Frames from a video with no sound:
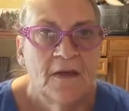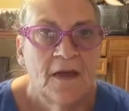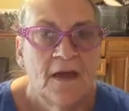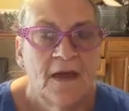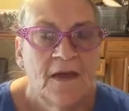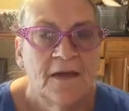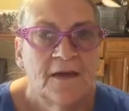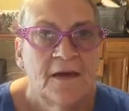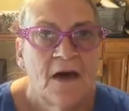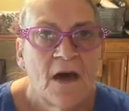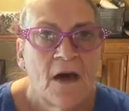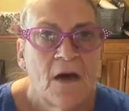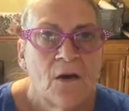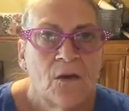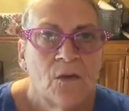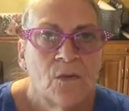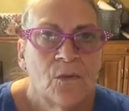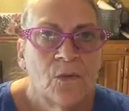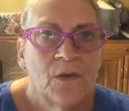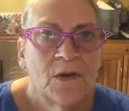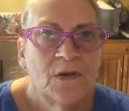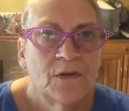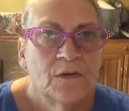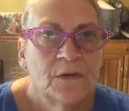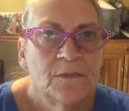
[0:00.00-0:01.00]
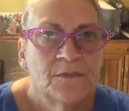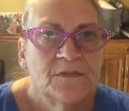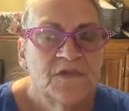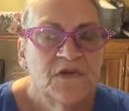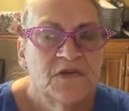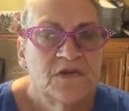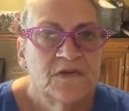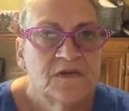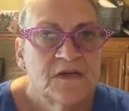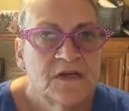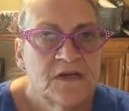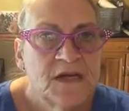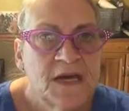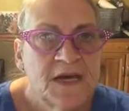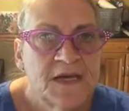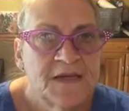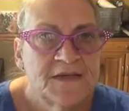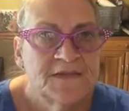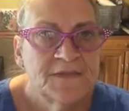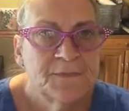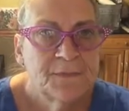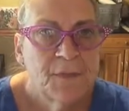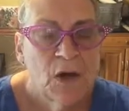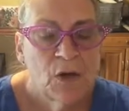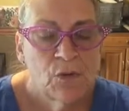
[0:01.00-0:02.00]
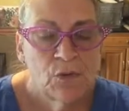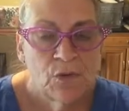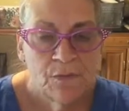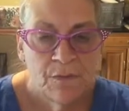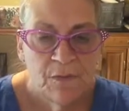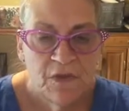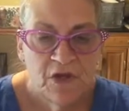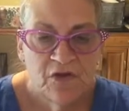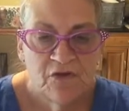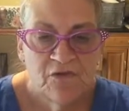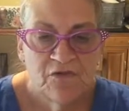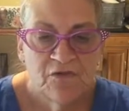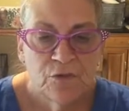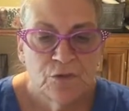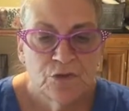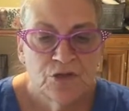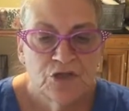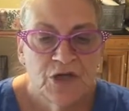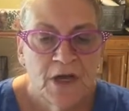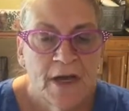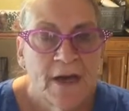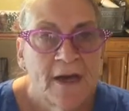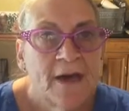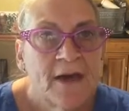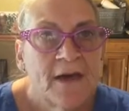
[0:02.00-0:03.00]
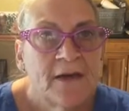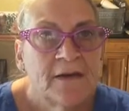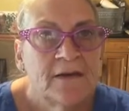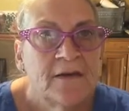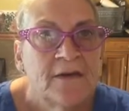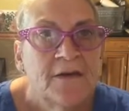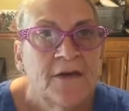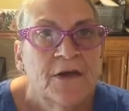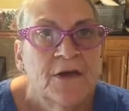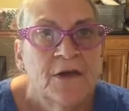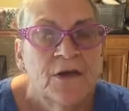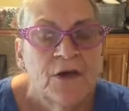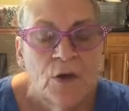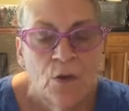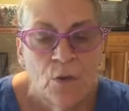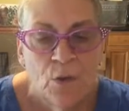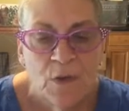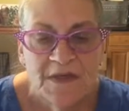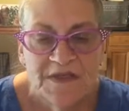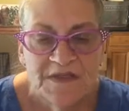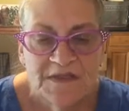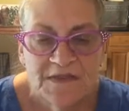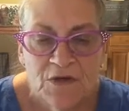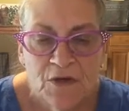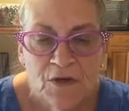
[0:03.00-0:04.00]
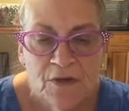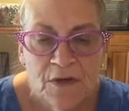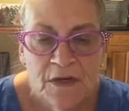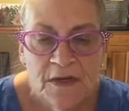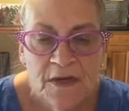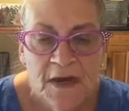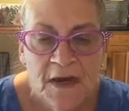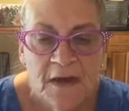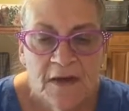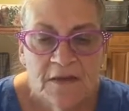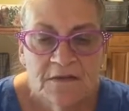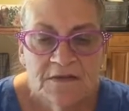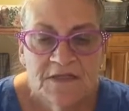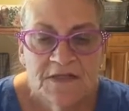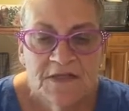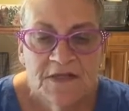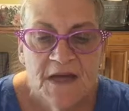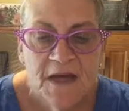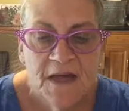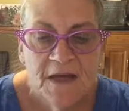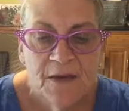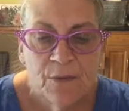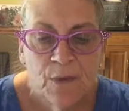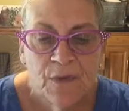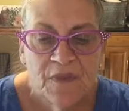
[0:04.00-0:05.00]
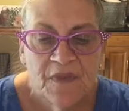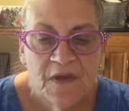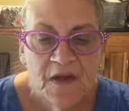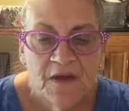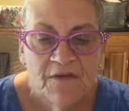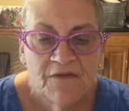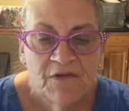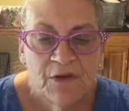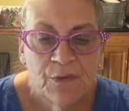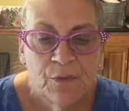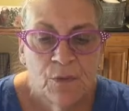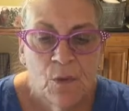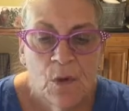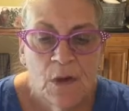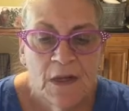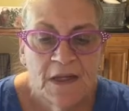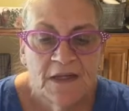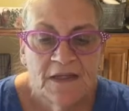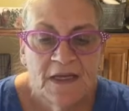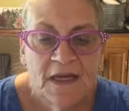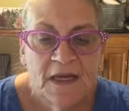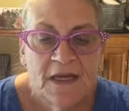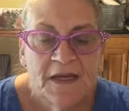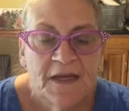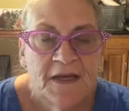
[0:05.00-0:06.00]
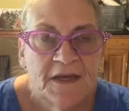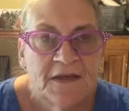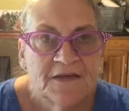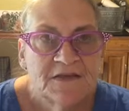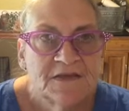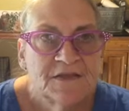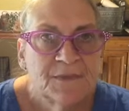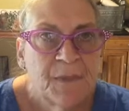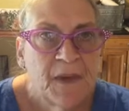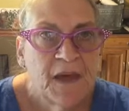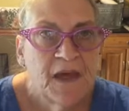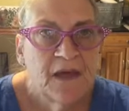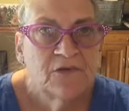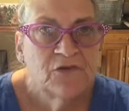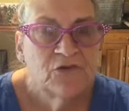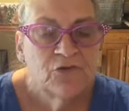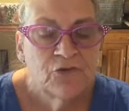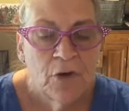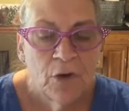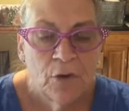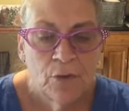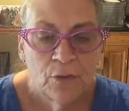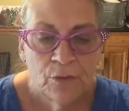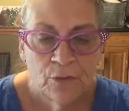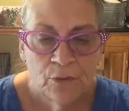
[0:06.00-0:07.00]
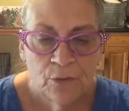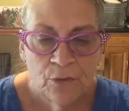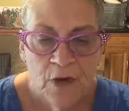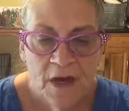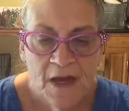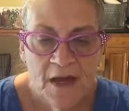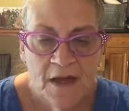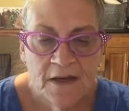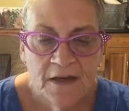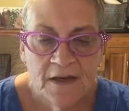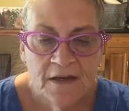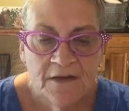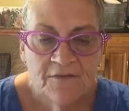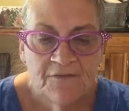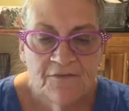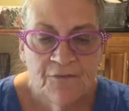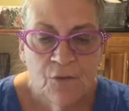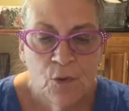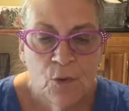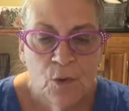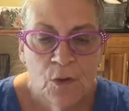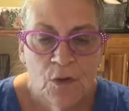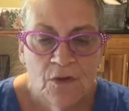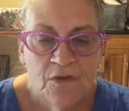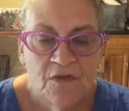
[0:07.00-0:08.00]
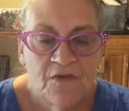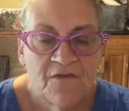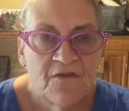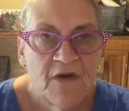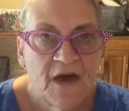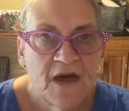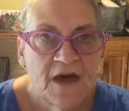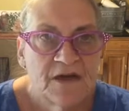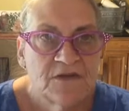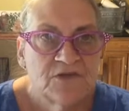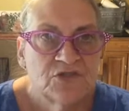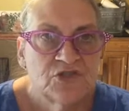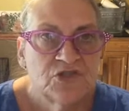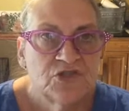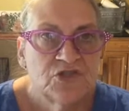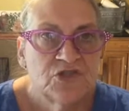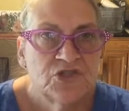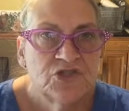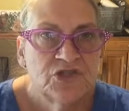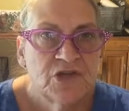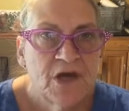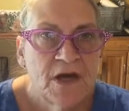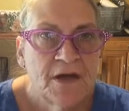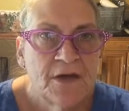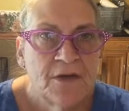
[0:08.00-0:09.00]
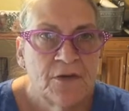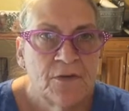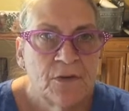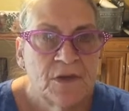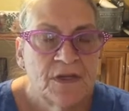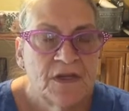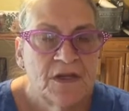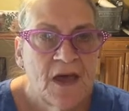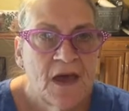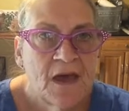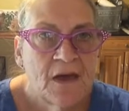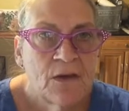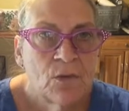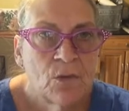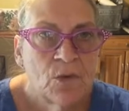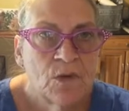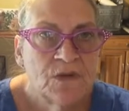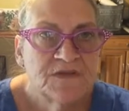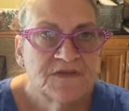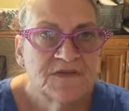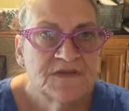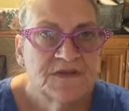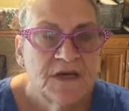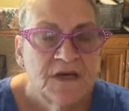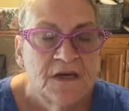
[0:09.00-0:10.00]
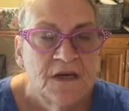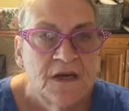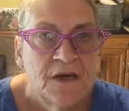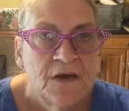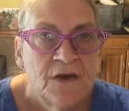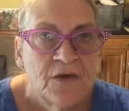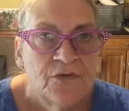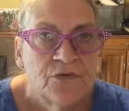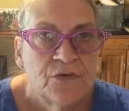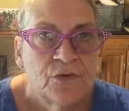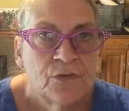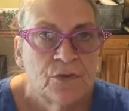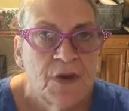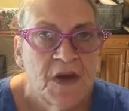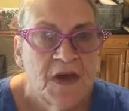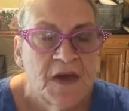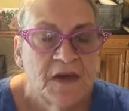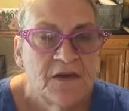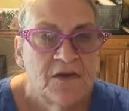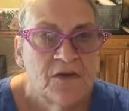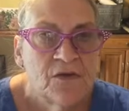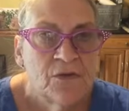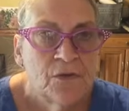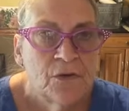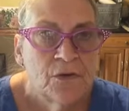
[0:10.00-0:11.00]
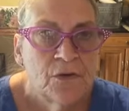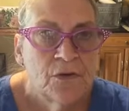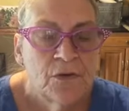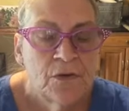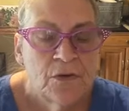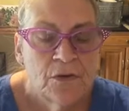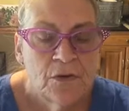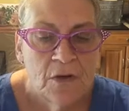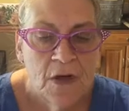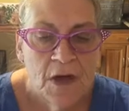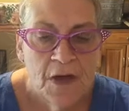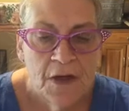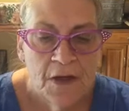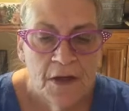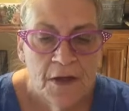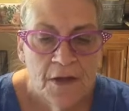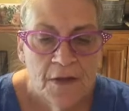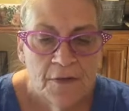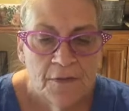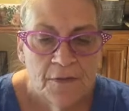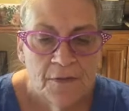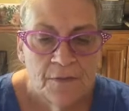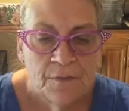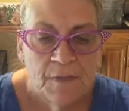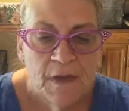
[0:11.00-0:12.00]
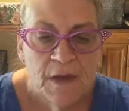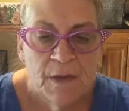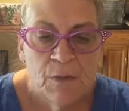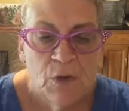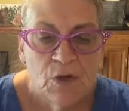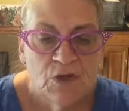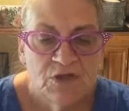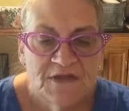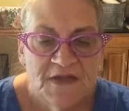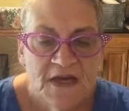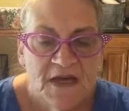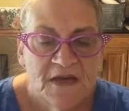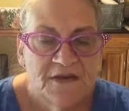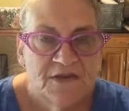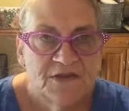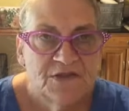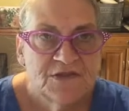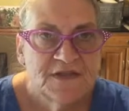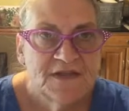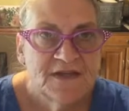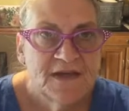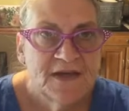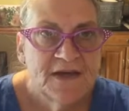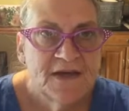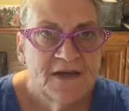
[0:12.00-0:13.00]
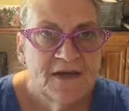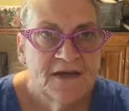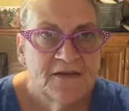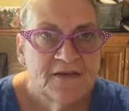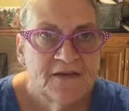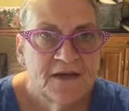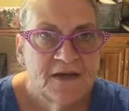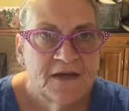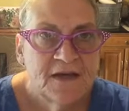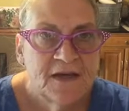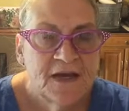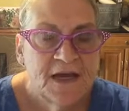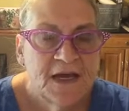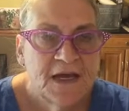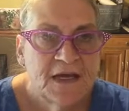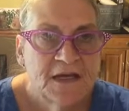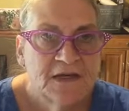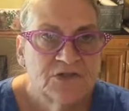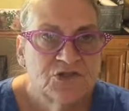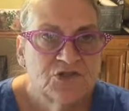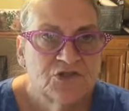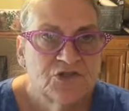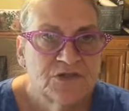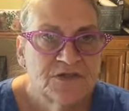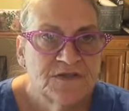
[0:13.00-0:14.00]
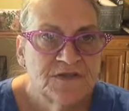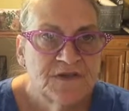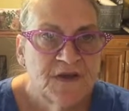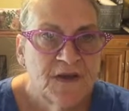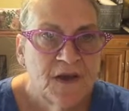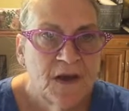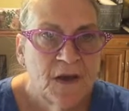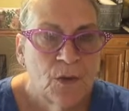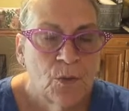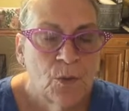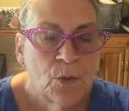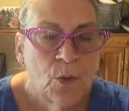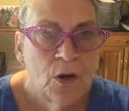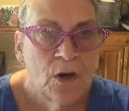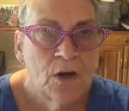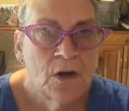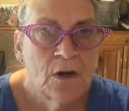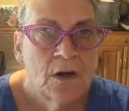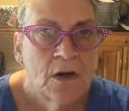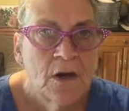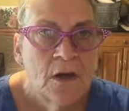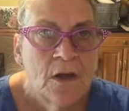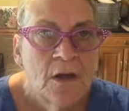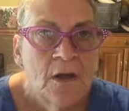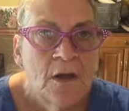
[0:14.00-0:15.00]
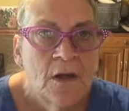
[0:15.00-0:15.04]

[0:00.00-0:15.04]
Hey y'all, welcome to today's Bold and Beautiful Chat. We started out today with everyone getting Spectra ready for the fashion show, and that was the regular members that you see, and then extras that were